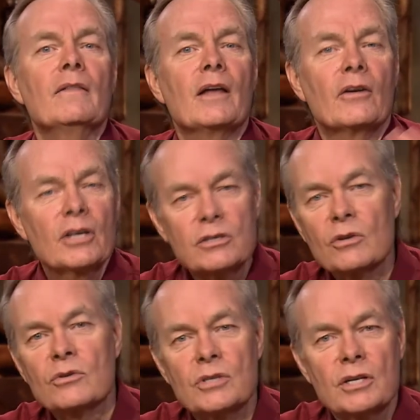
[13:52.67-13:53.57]
There is
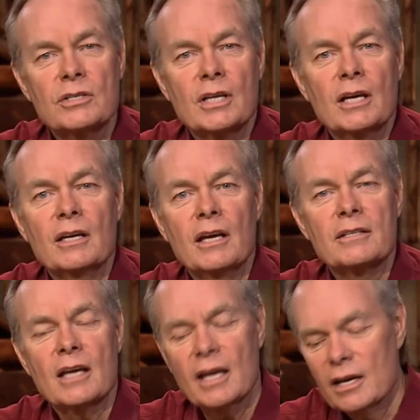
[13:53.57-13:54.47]
no such thing
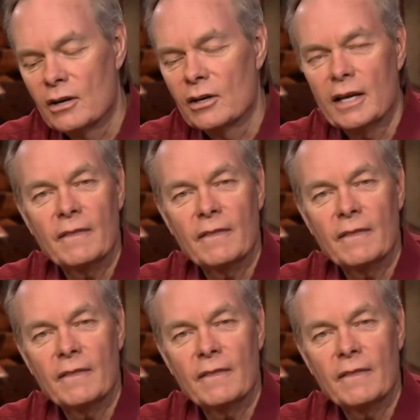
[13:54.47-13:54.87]
as a hell.